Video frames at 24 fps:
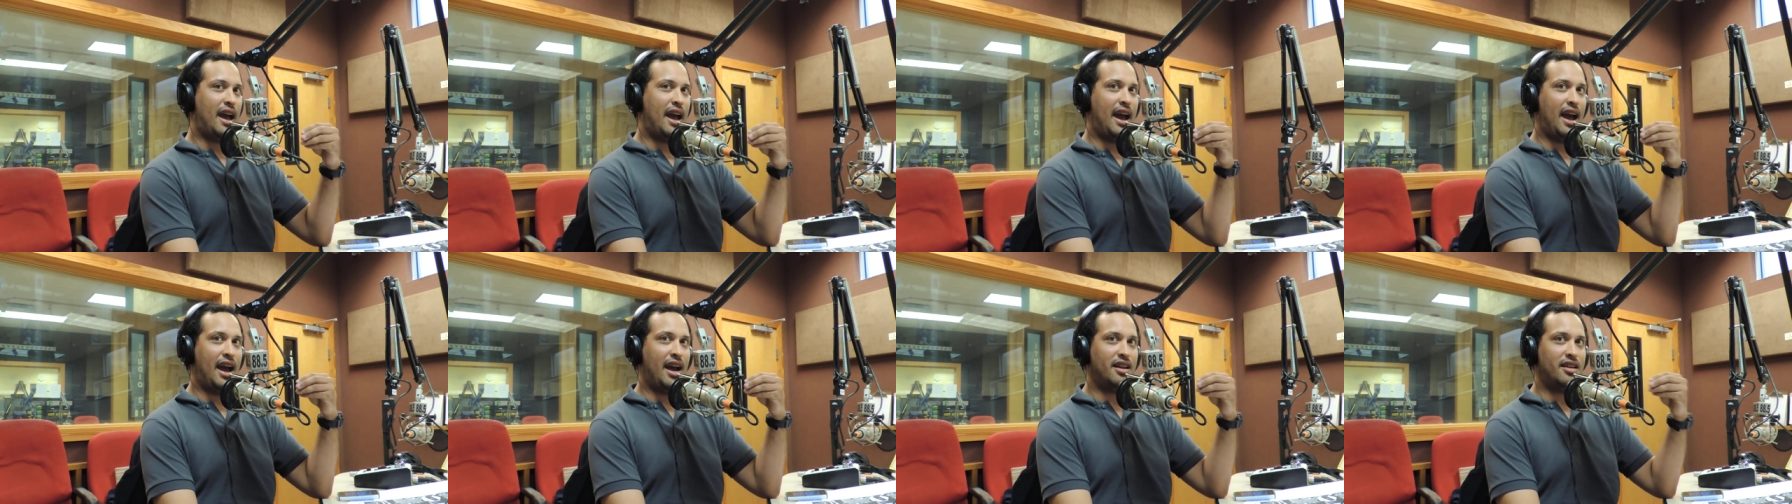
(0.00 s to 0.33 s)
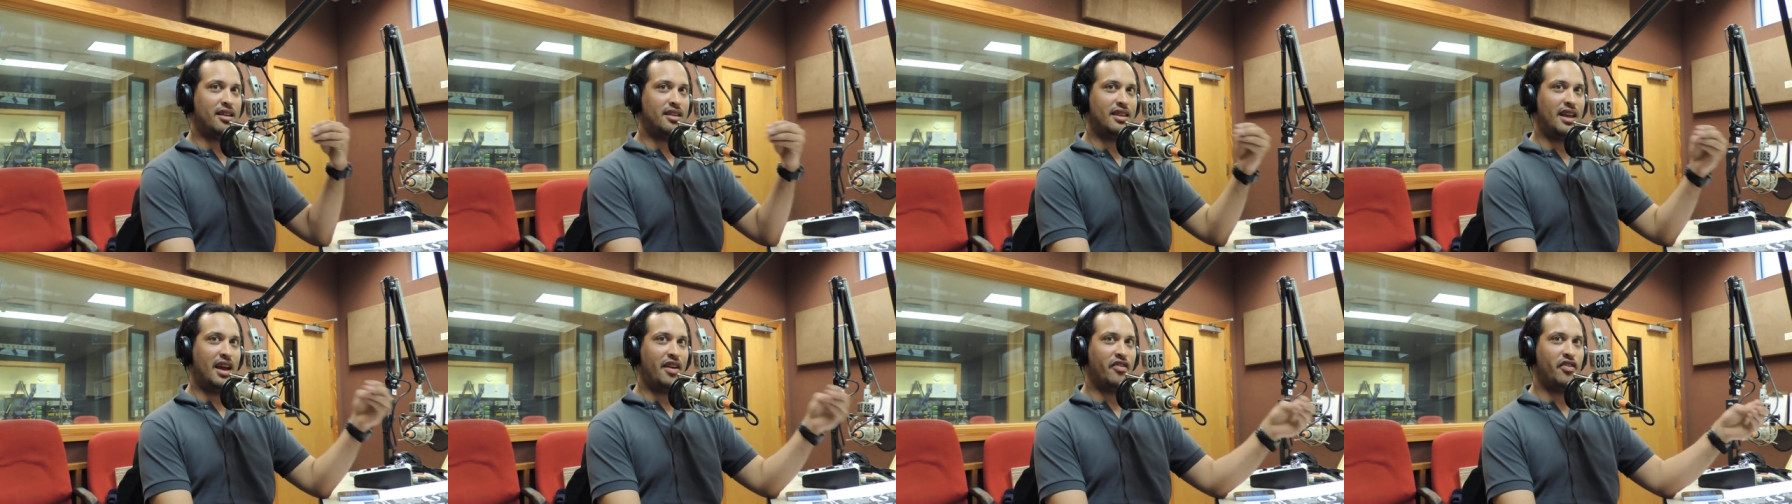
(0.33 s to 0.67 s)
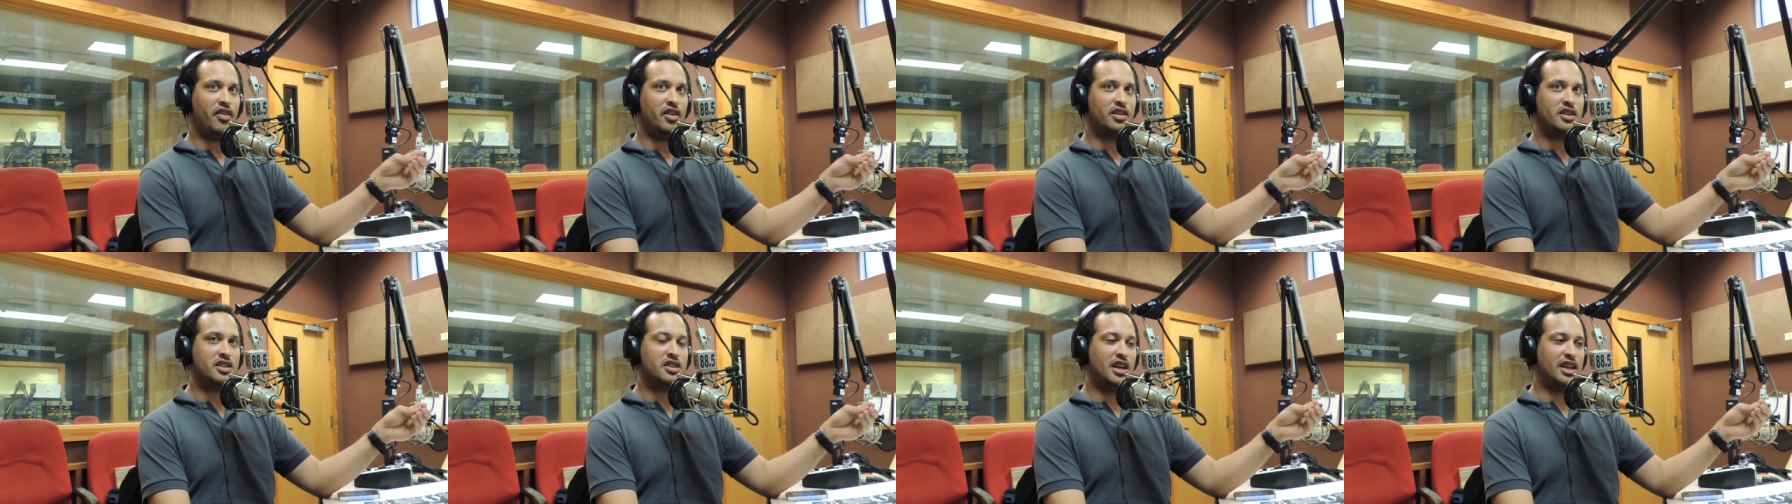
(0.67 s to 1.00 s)
and they
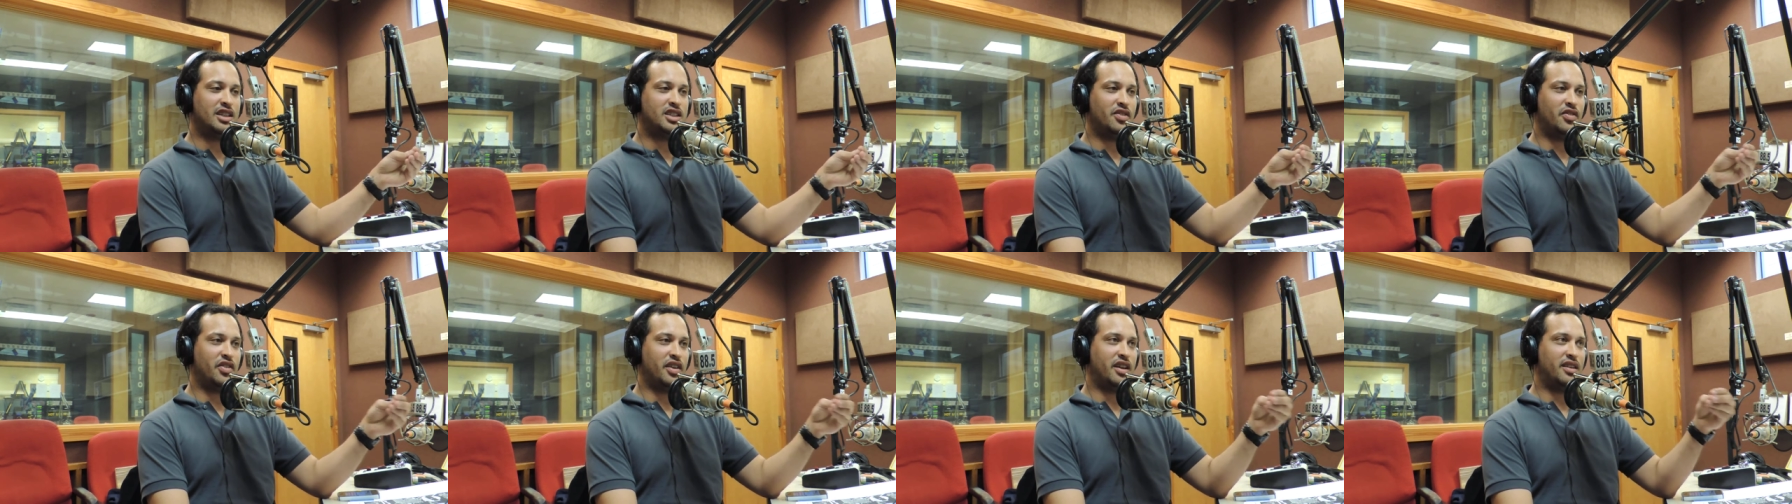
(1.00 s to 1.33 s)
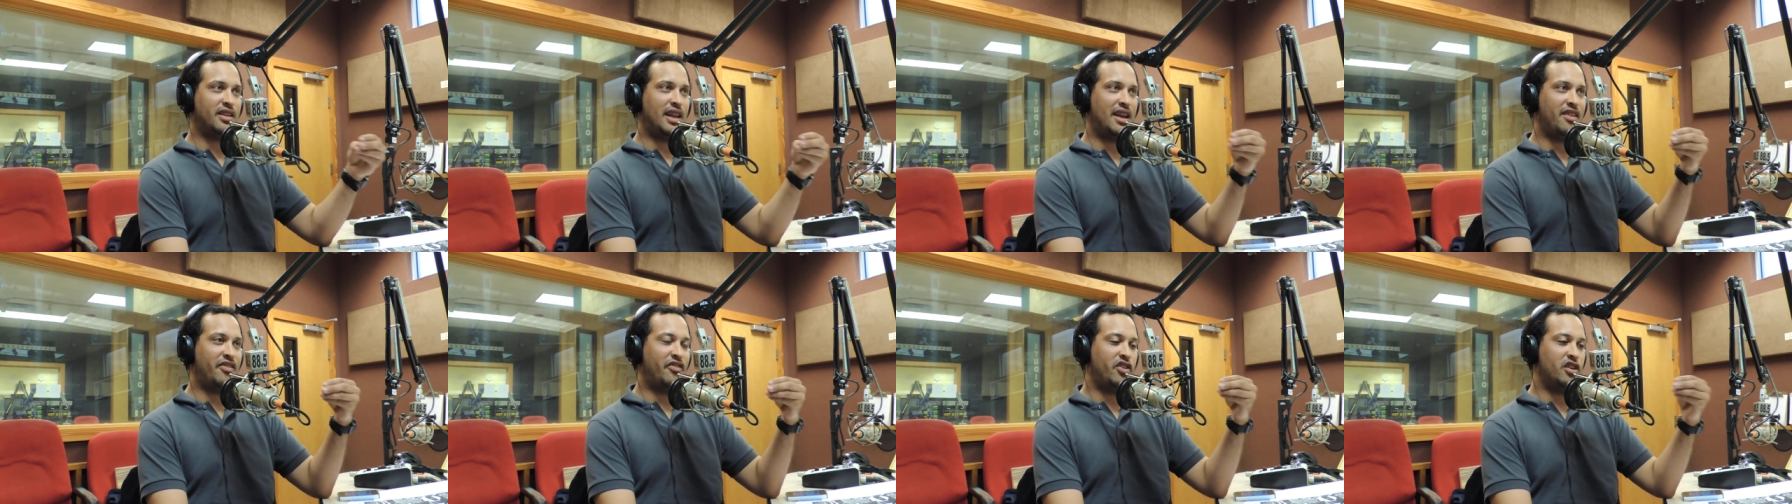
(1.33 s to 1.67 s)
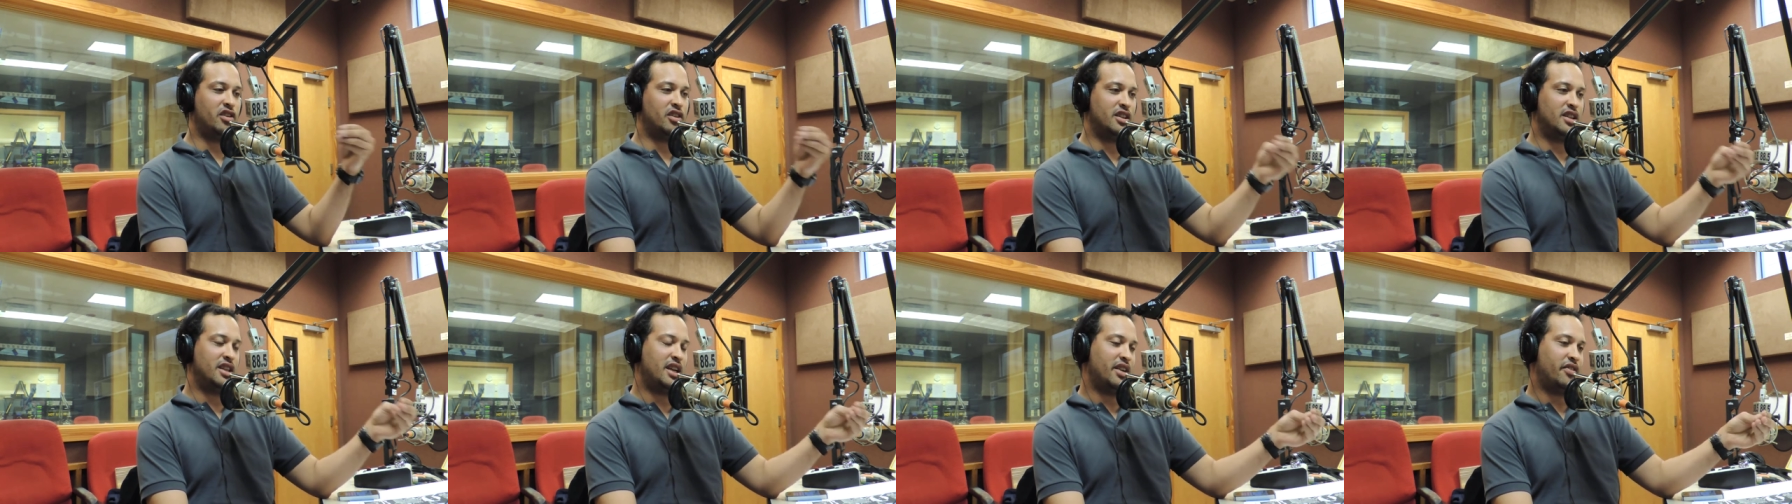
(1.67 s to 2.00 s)
feel a justifi- they
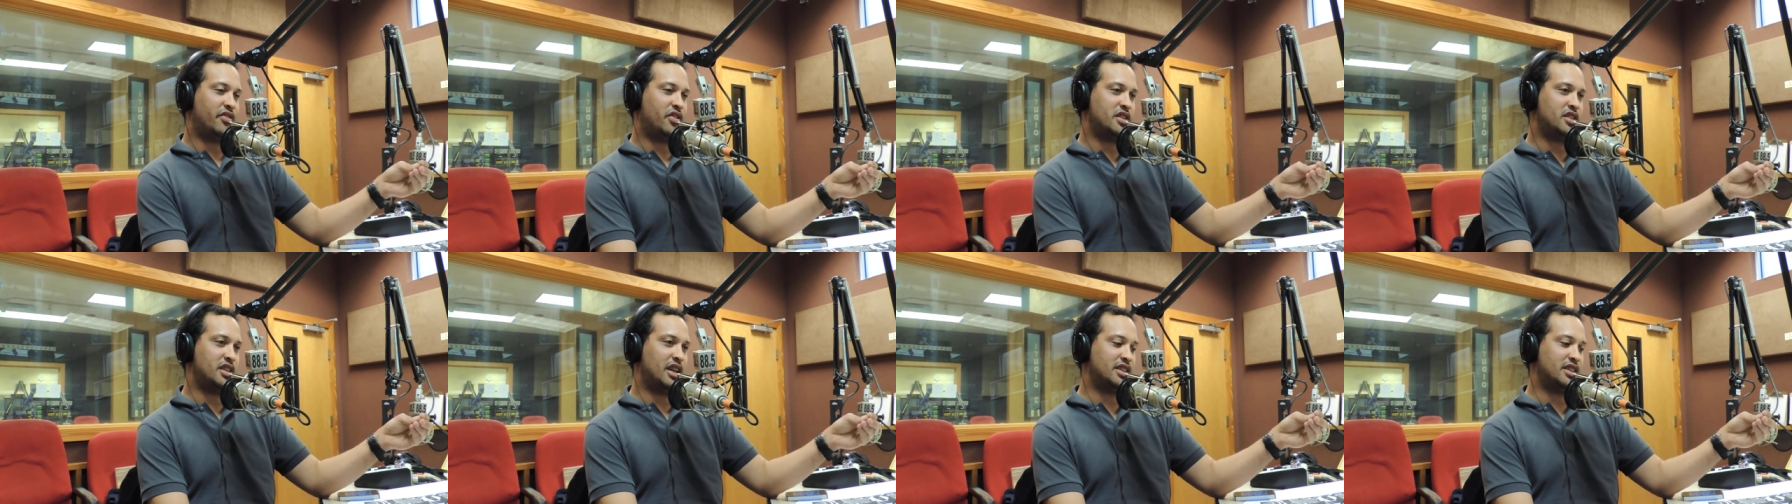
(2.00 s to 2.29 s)
feel a need for